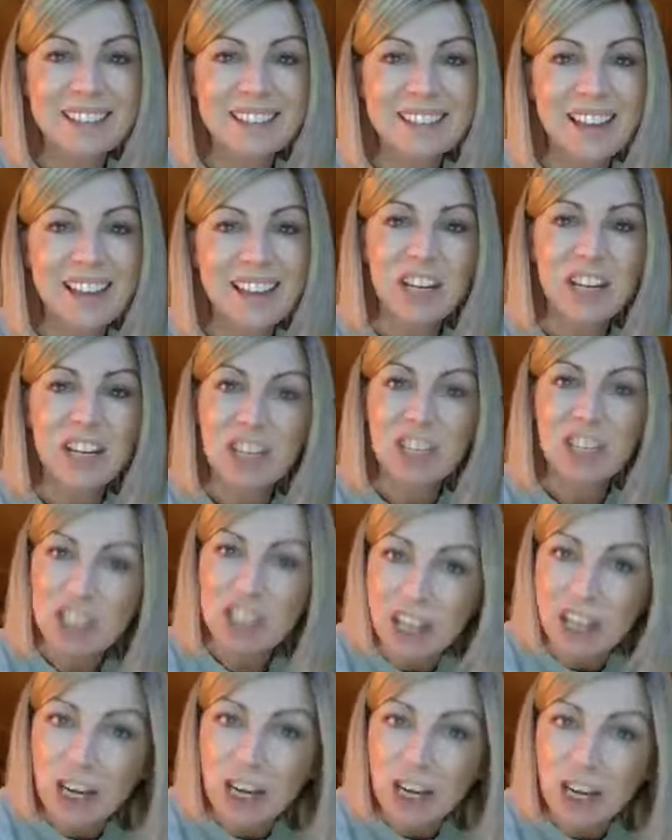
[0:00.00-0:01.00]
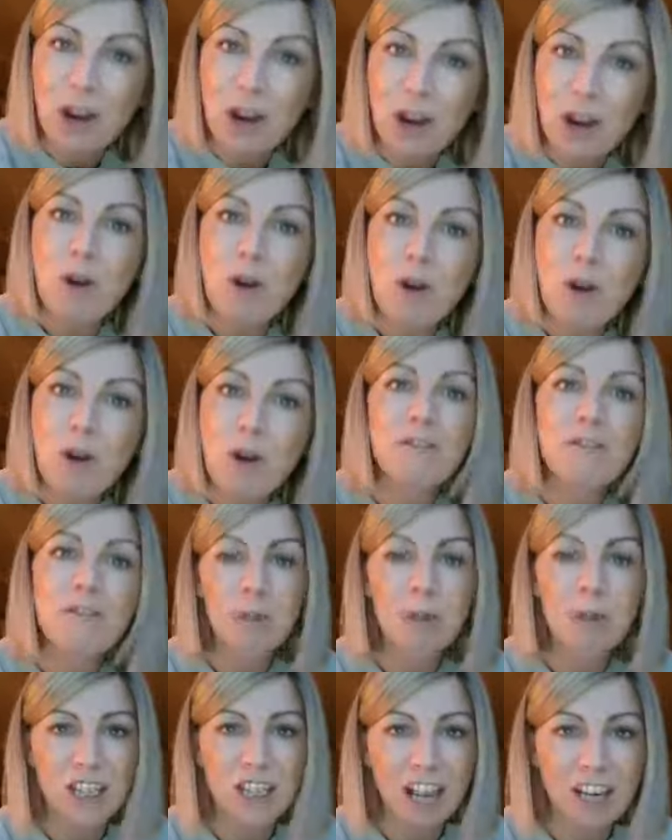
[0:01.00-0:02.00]
She had low vibration
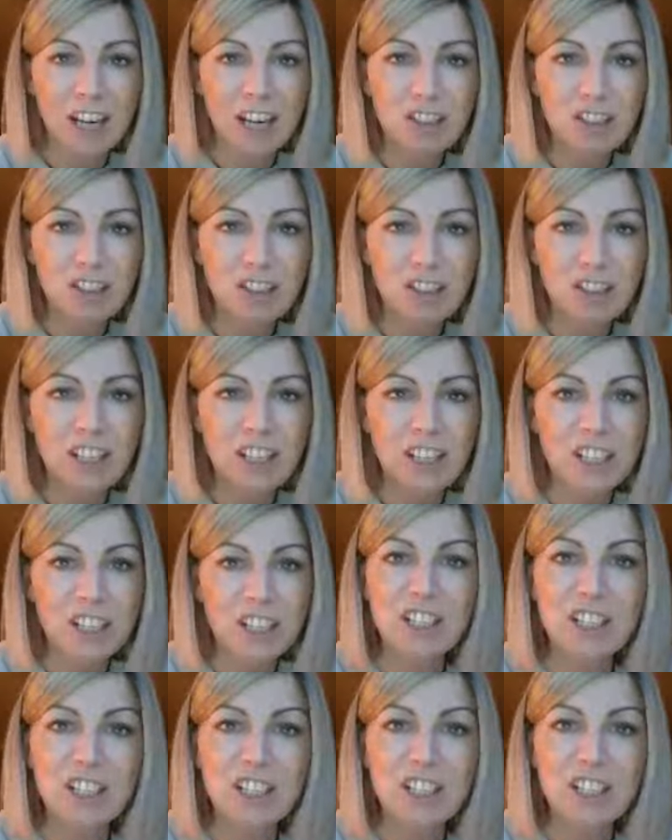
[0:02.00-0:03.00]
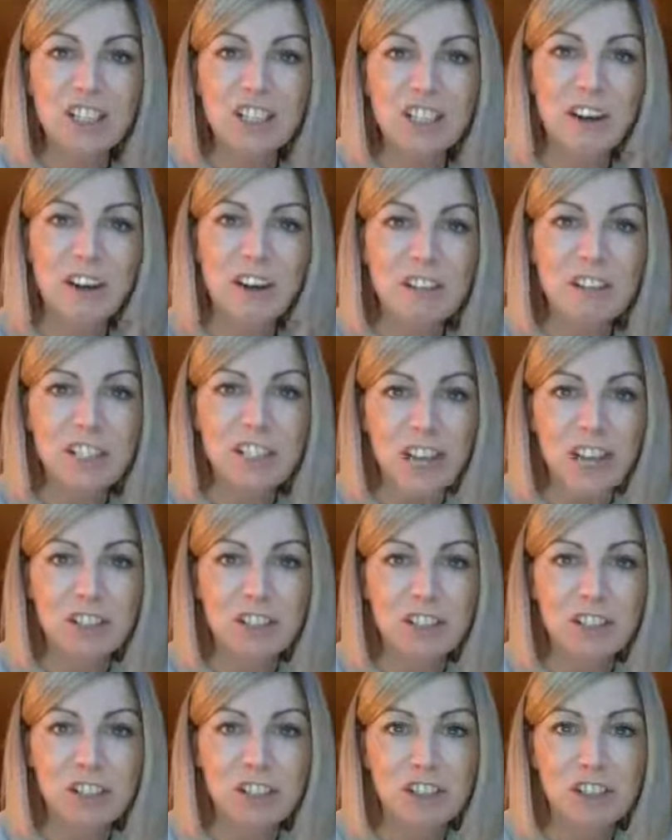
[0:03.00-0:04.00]
energy and she was very, very challenged.
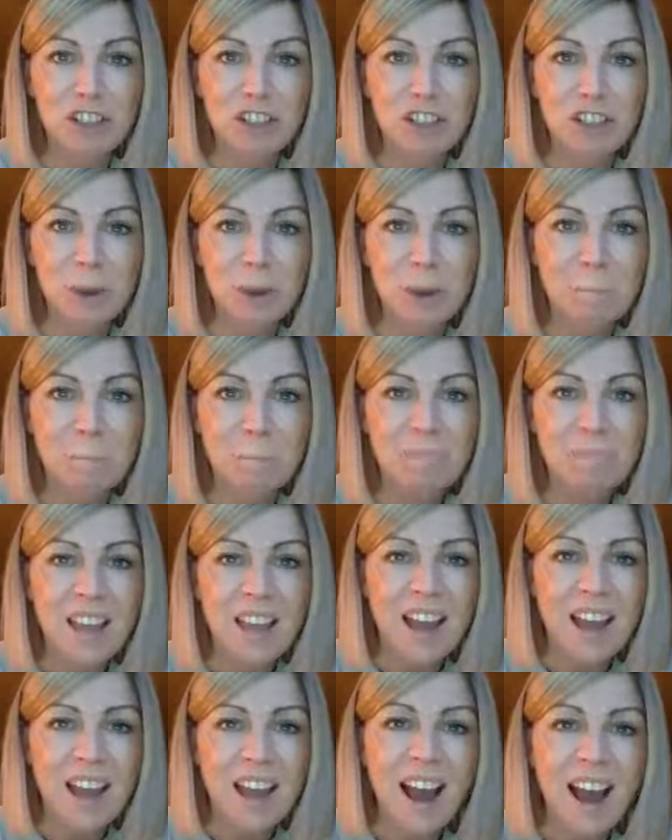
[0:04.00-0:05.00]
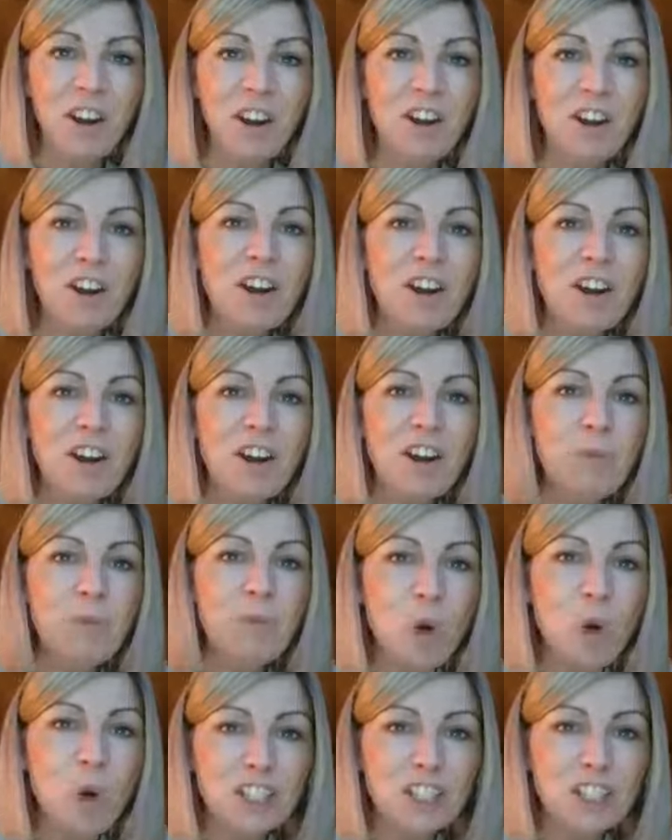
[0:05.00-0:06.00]
And I have watched
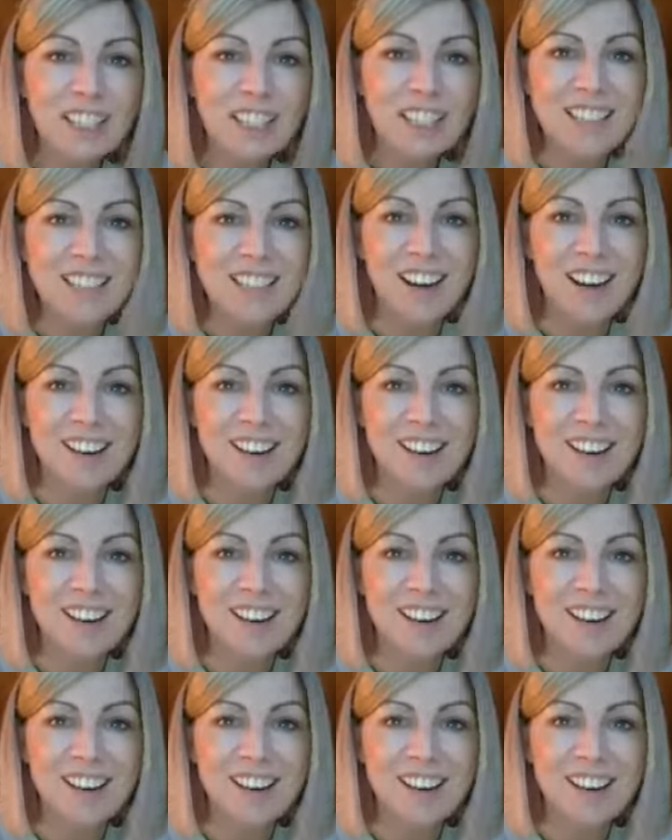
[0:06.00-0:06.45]
this girl